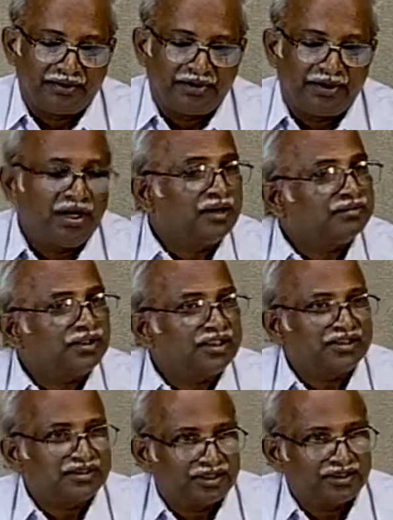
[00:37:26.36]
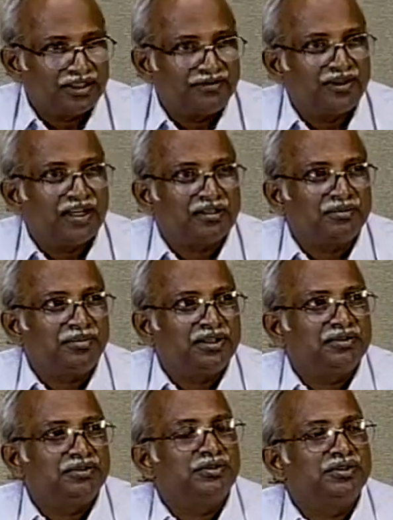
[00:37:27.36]
you have to understand the environment
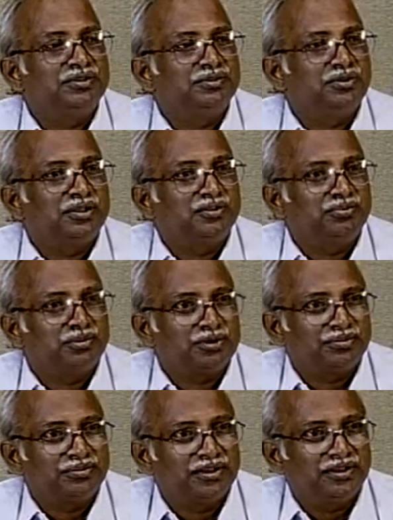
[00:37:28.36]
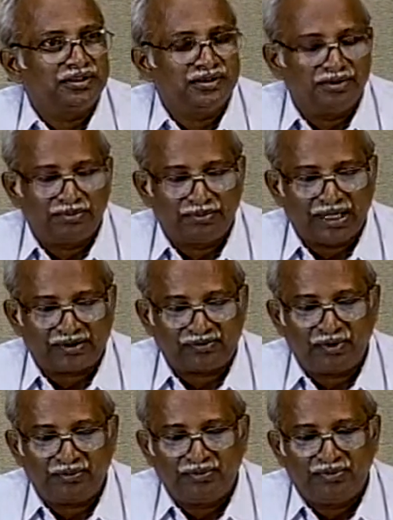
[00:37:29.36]
in which you want to put up the
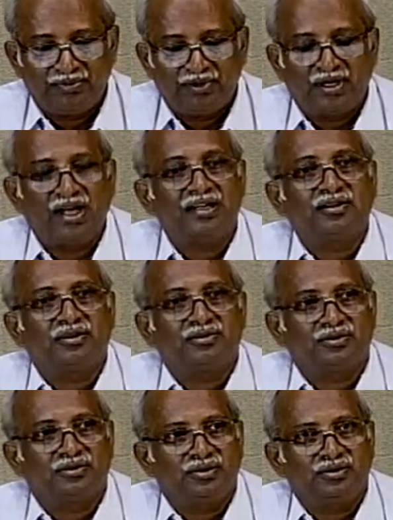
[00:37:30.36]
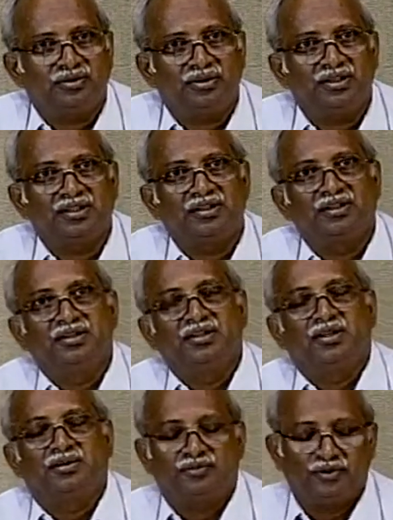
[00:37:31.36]
platform and also the loading.
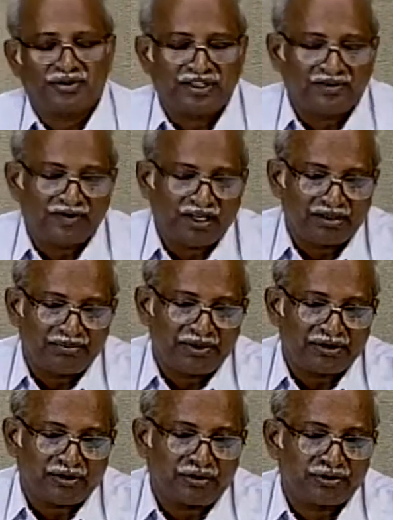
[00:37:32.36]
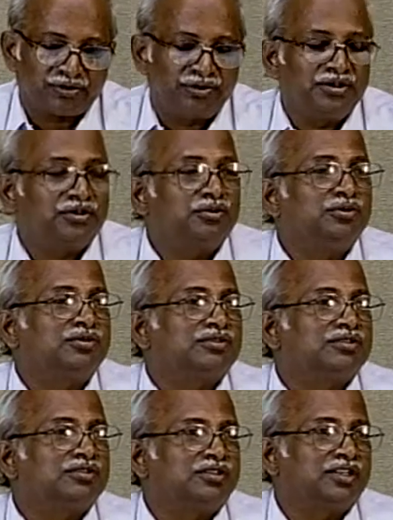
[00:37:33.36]
Of course, environment also
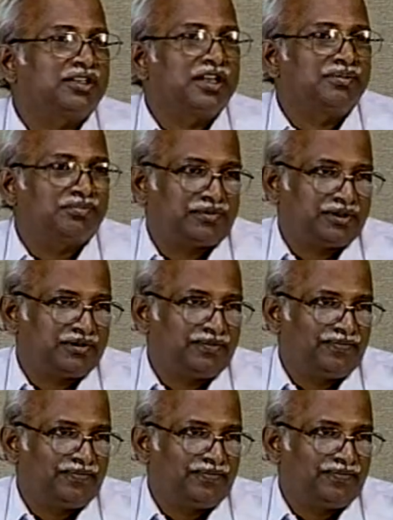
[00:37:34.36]
includes the depth